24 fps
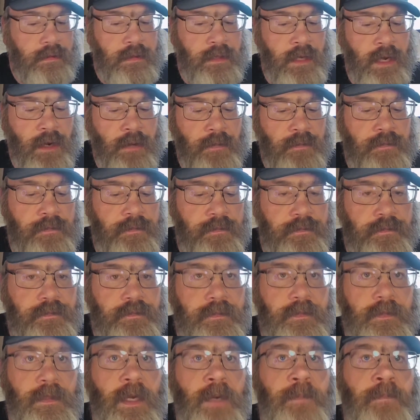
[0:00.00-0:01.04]
So,
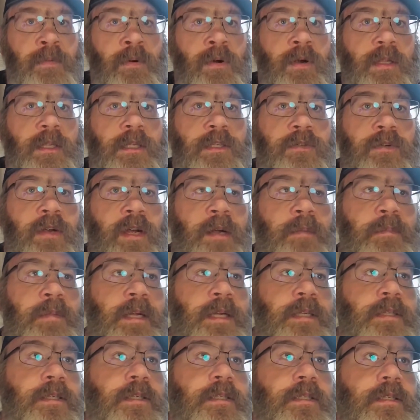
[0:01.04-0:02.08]
on Portland
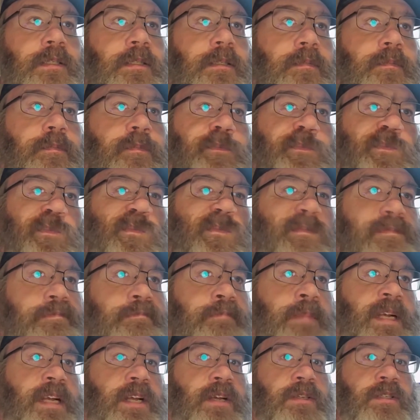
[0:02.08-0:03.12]
Trailblazers.
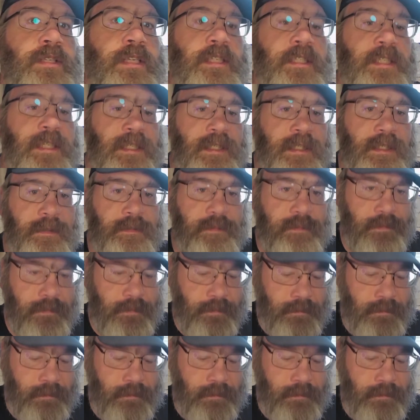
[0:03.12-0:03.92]
My nose itches.